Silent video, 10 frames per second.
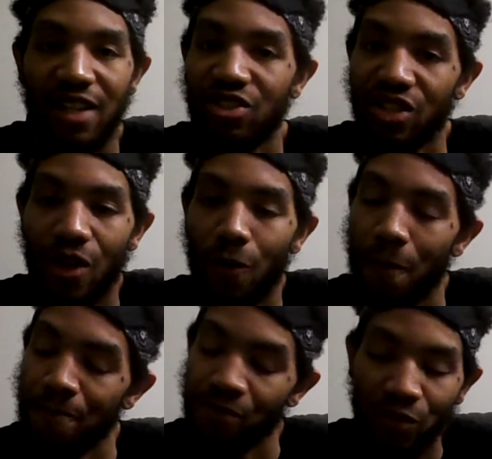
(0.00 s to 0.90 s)
So
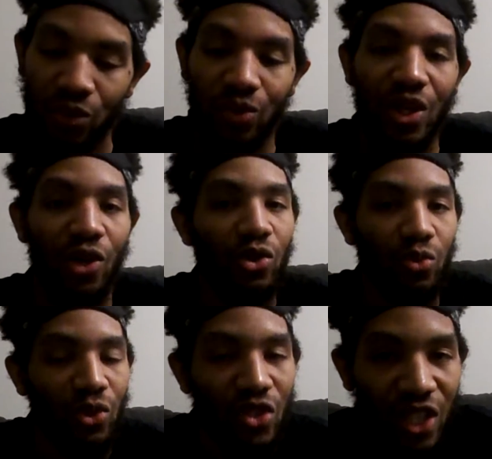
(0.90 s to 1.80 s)
who knows?
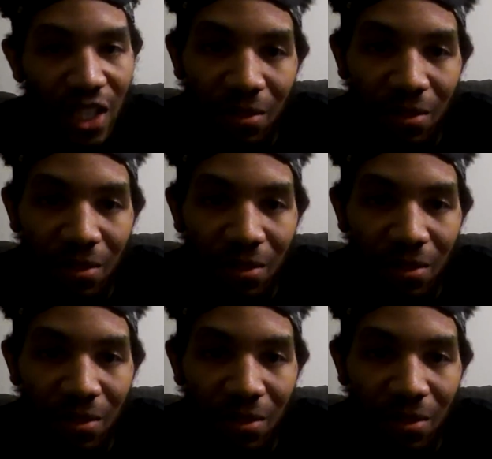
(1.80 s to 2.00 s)
We'll see.